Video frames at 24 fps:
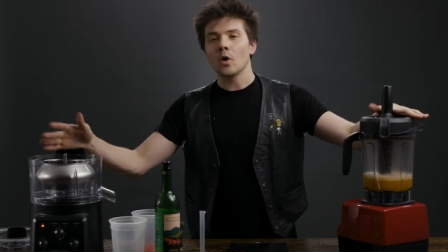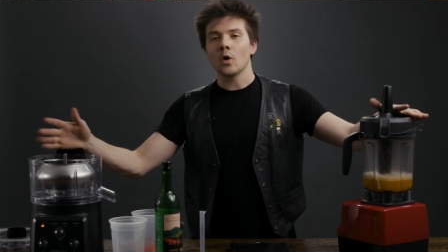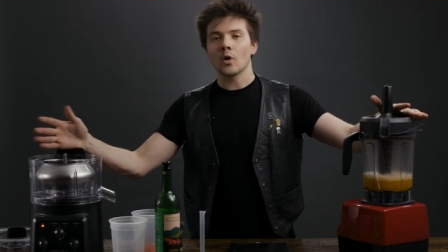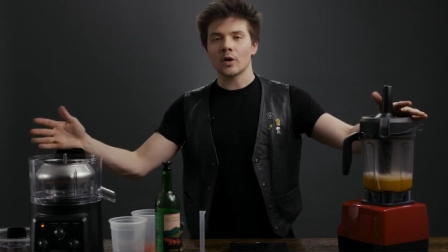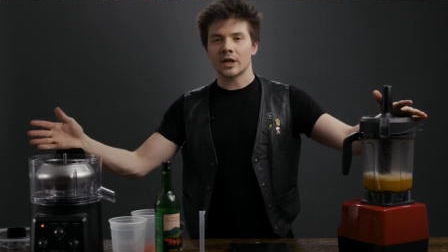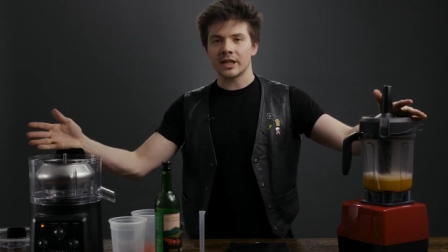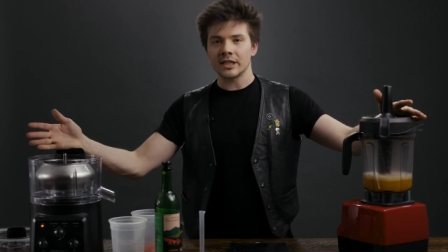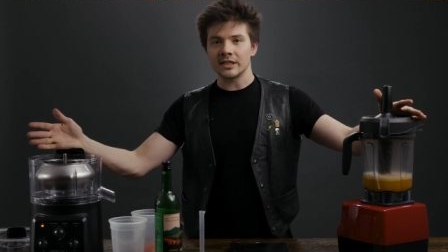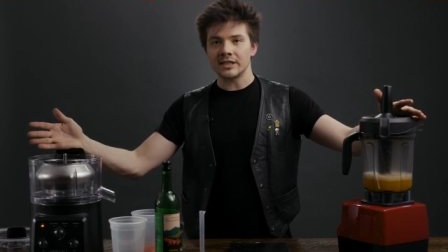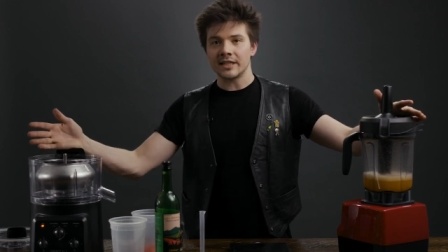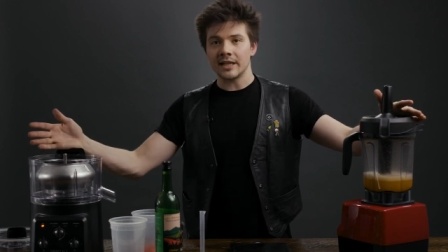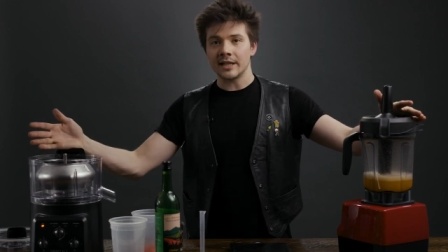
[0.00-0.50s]

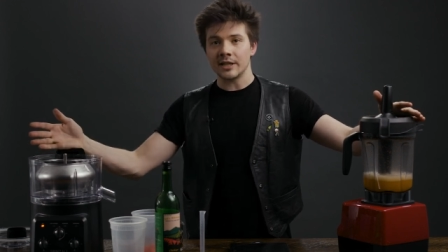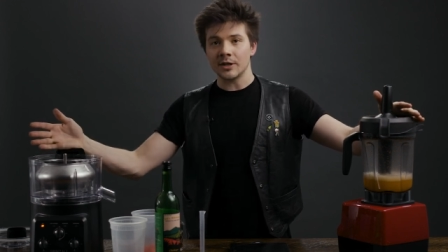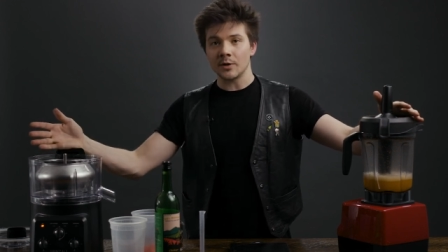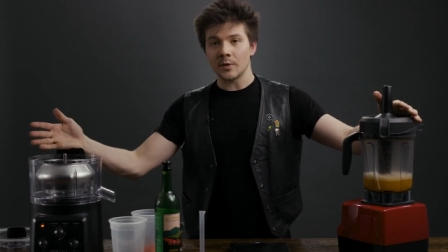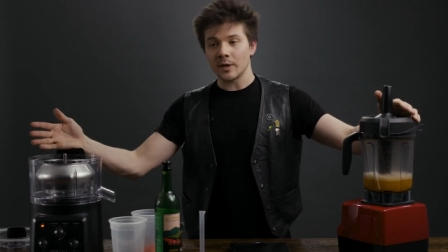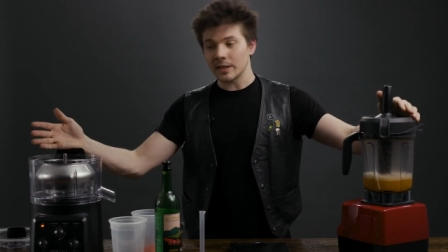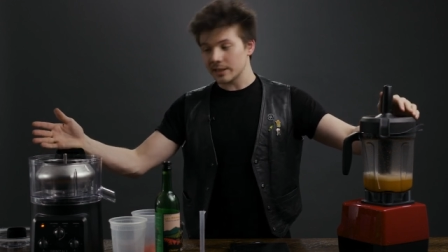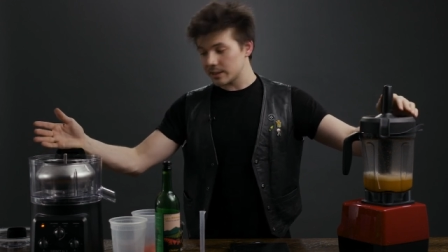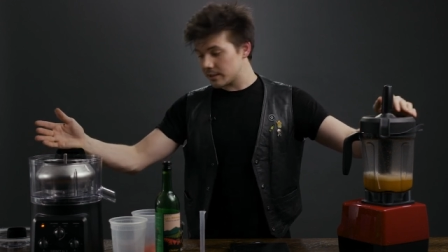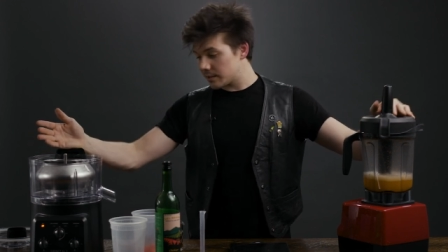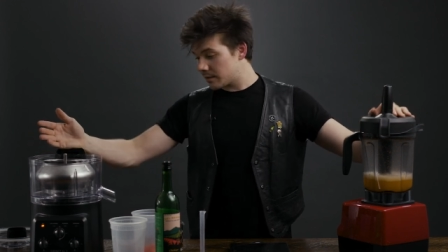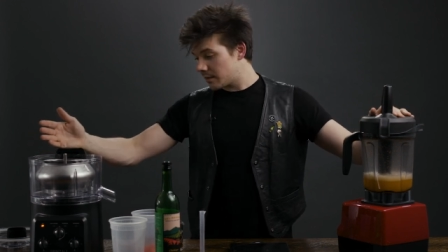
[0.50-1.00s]
or
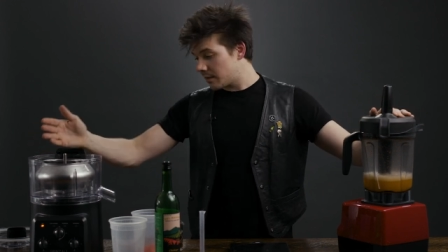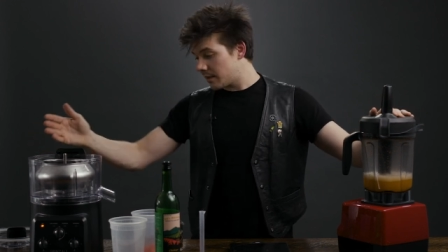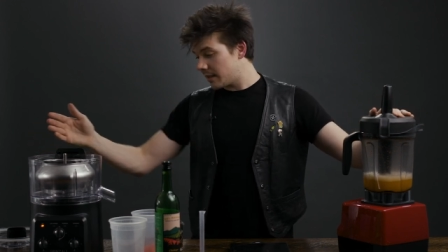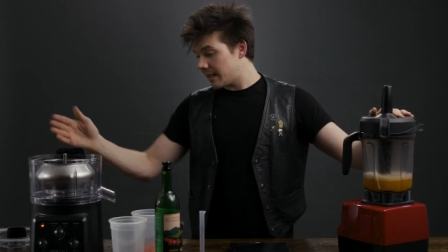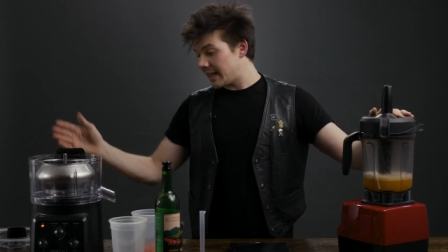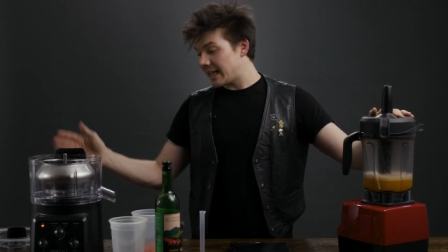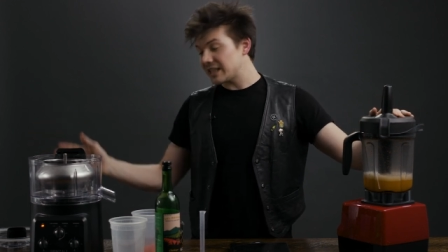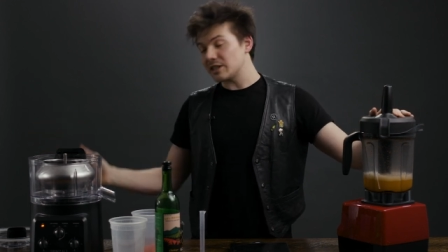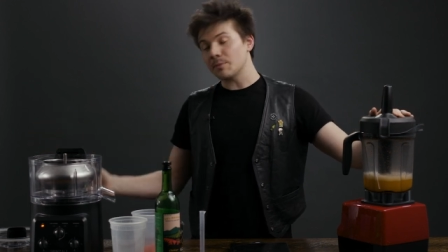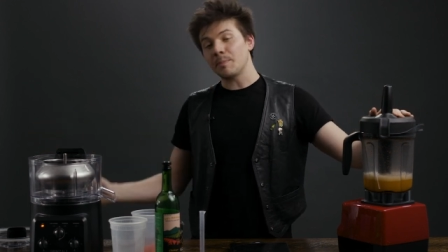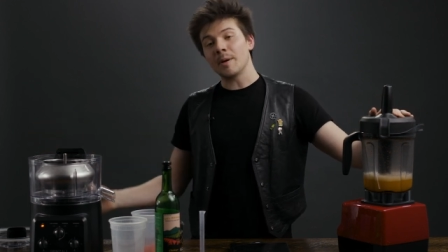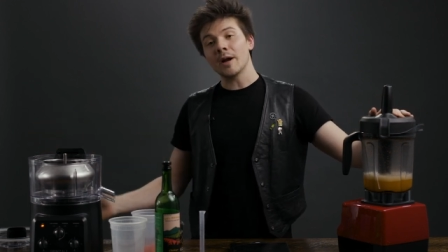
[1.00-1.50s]
continuous.
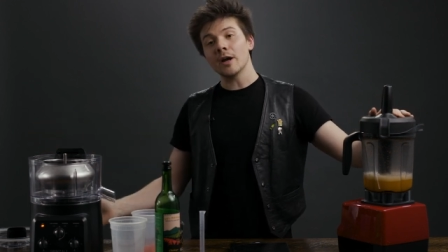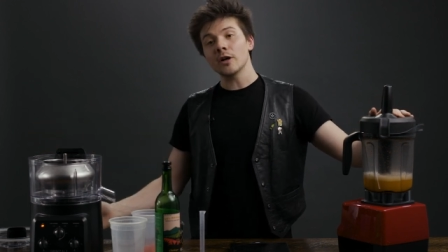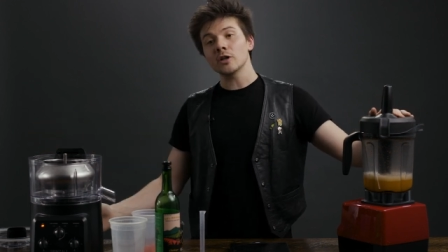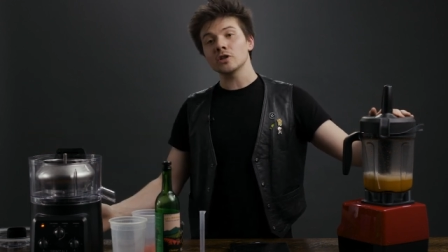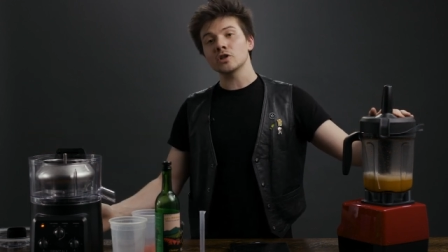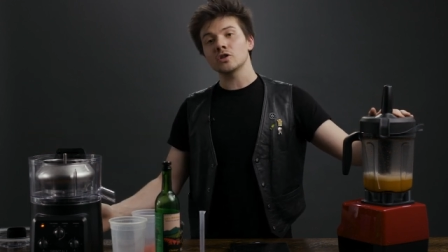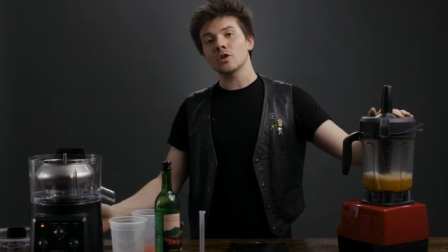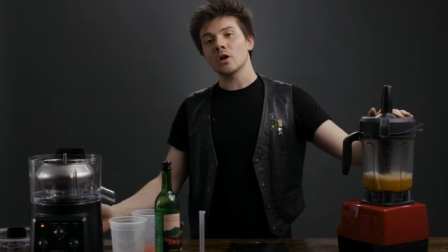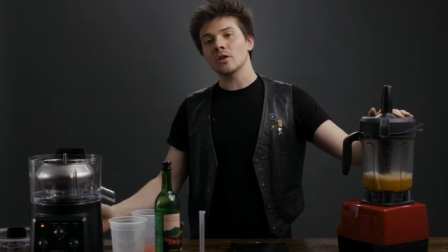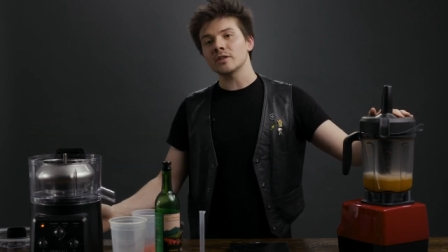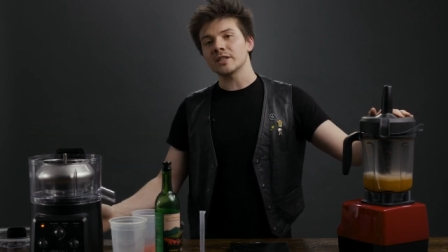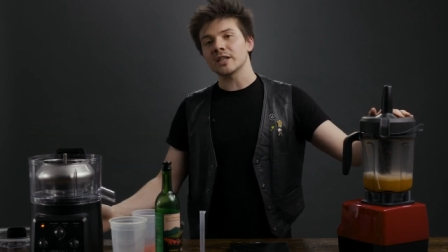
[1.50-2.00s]
It has a
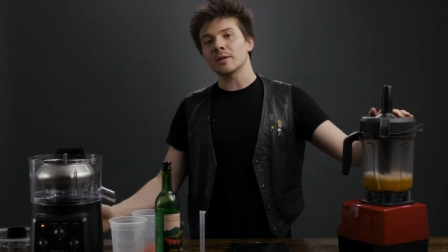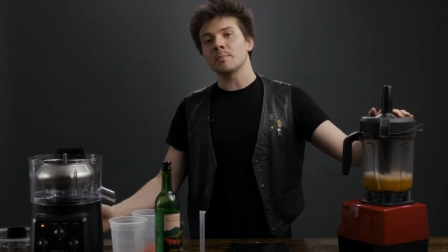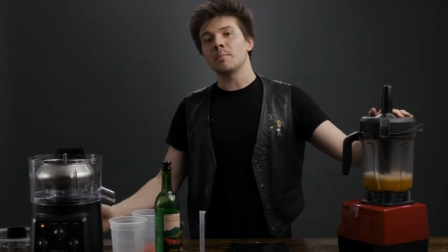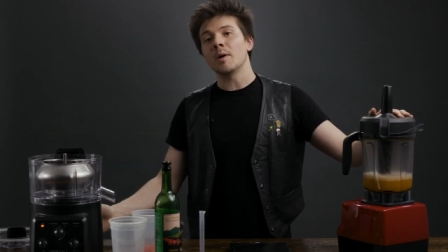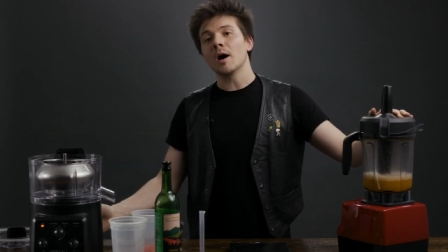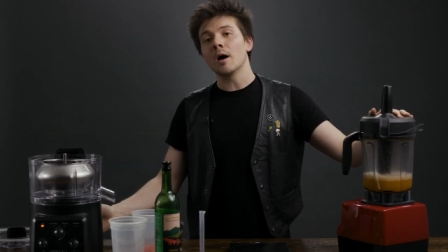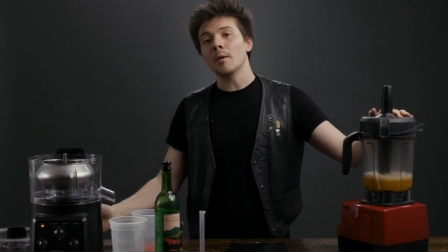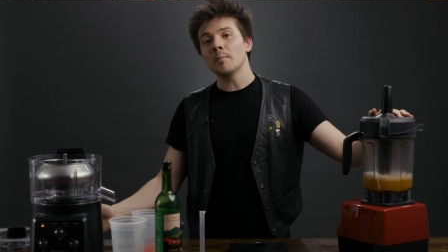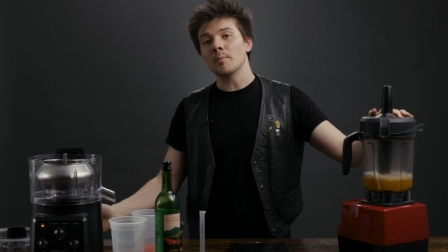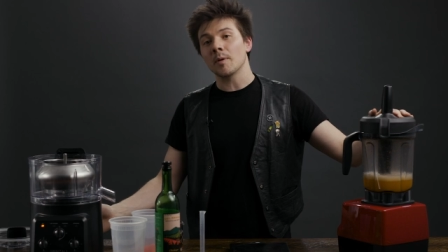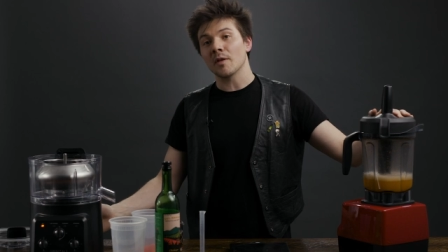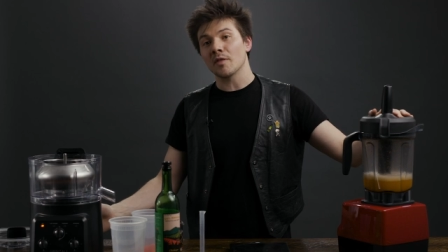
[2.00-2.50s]
peristaltic
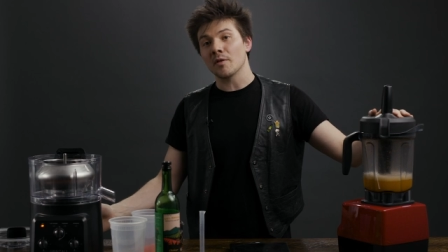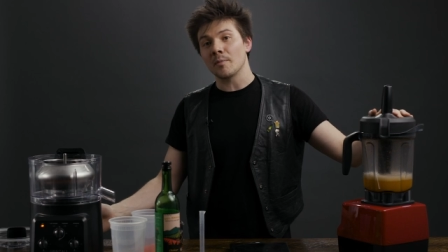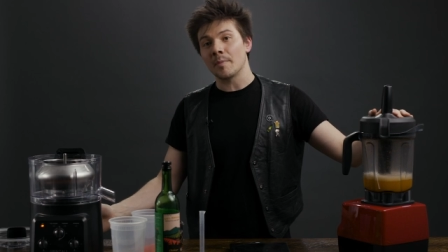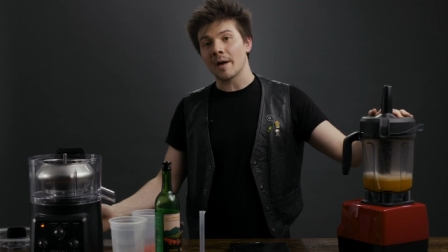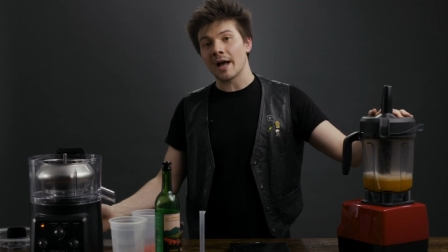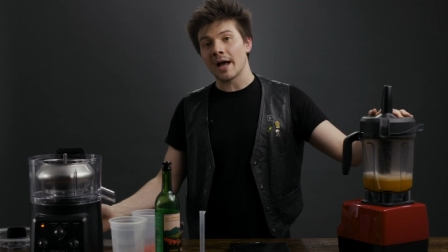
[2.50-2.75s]
pump on the